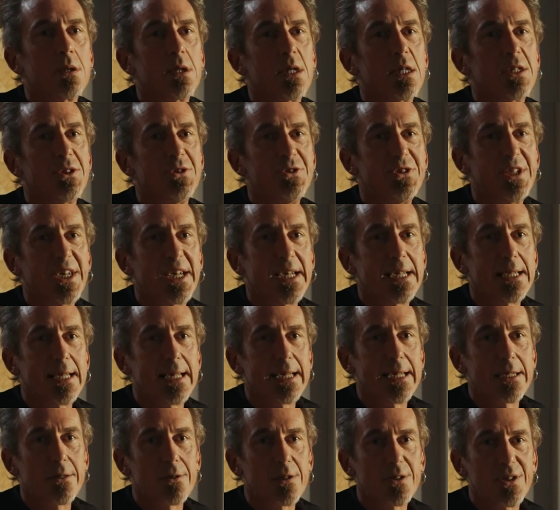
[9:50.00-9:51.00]
A day
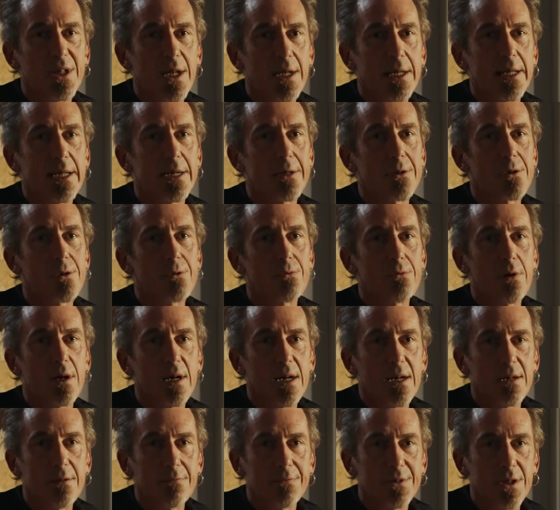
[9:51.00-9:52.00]
later, the letter
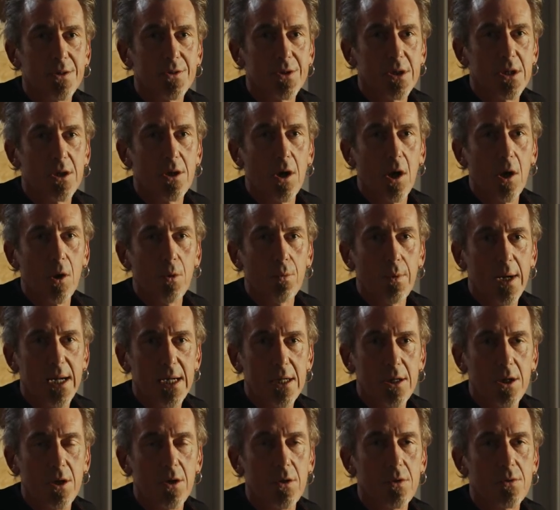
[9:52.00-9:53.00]
arrived on the Galway
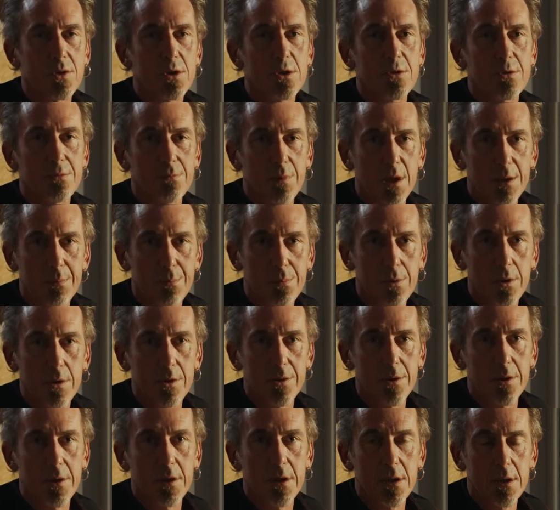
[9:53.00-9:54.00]
coach from my
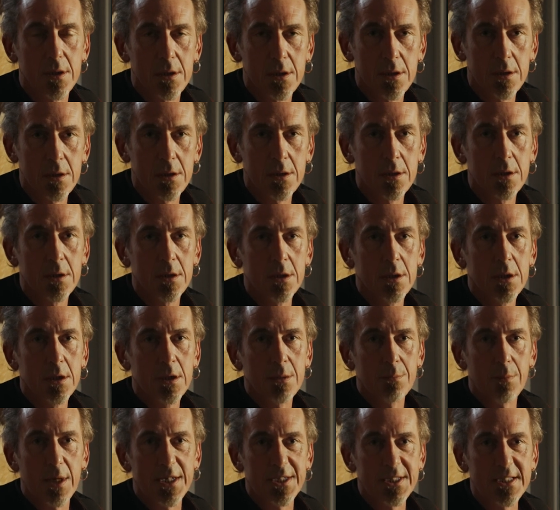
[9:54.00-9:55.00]
brother.
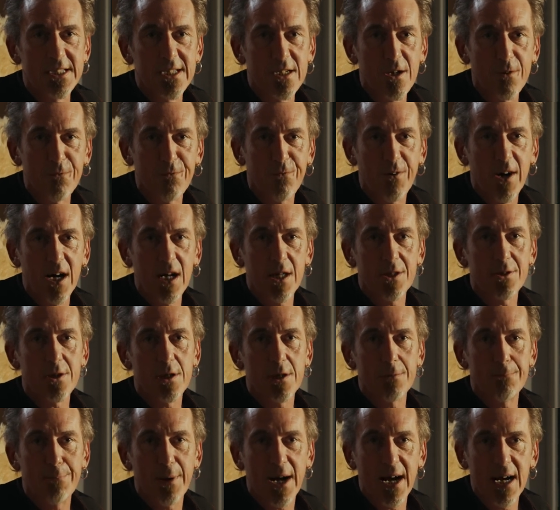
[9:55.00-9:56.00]
My dear
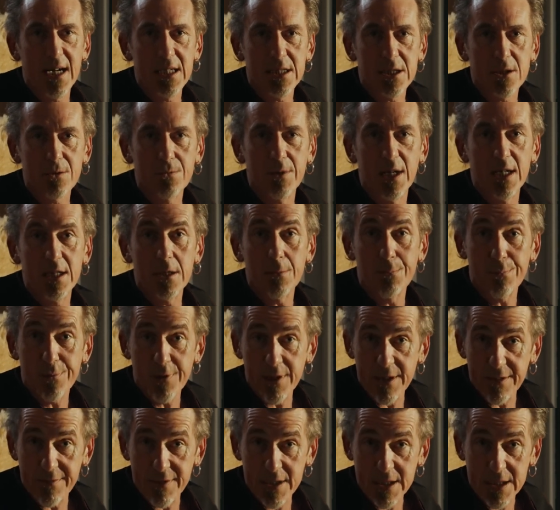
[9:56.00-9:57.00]
father had passed away the
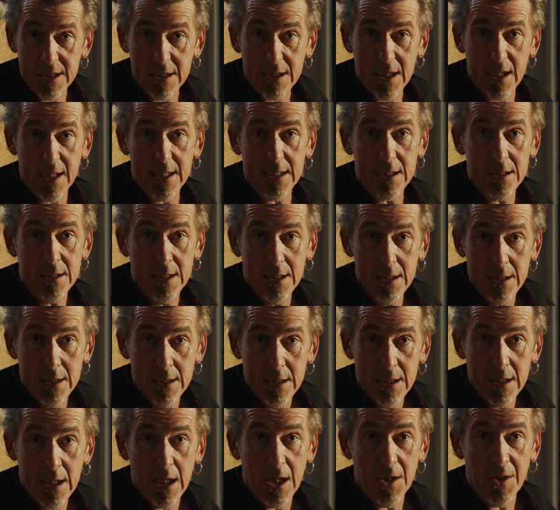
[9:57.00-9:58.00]
previous night,
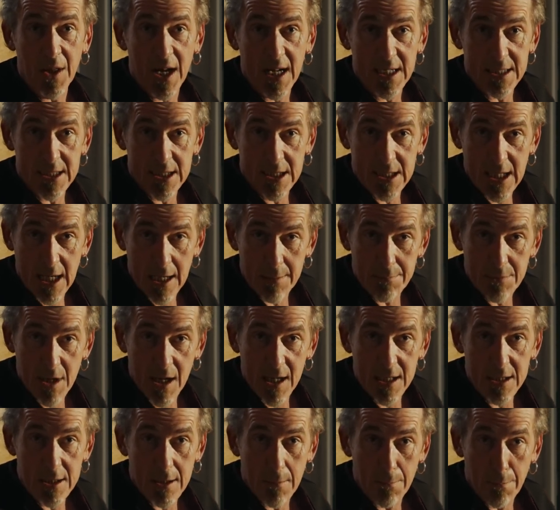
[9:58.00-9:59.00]
and that same
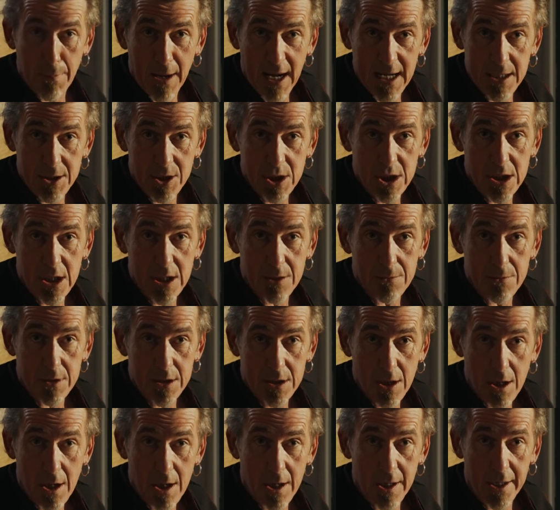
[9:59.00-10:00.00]
night the Banshee
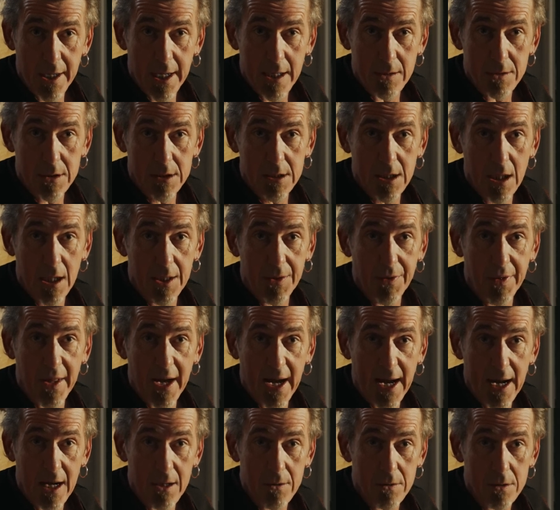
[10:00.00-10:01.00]
was heard outside the
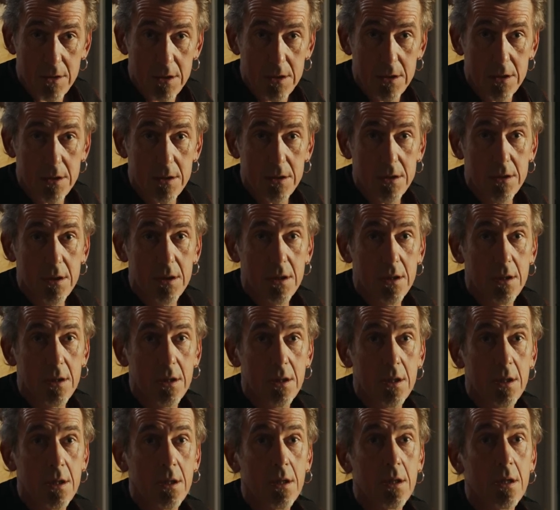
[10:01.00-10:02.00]
house.
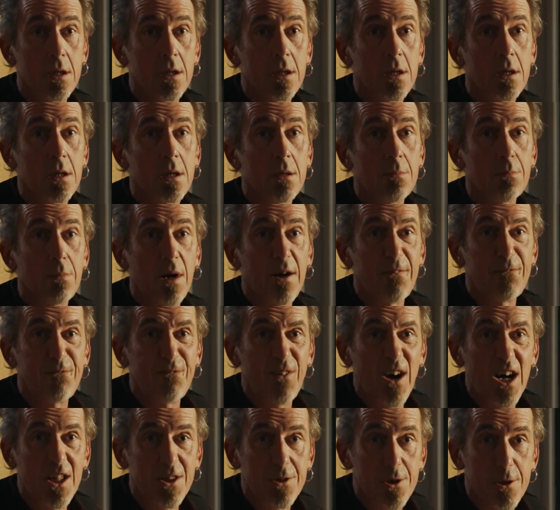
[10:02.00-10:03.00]
My
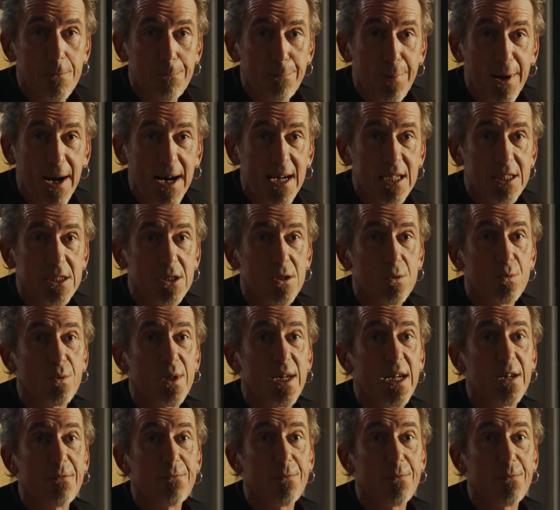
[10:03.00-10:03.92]
father had passed away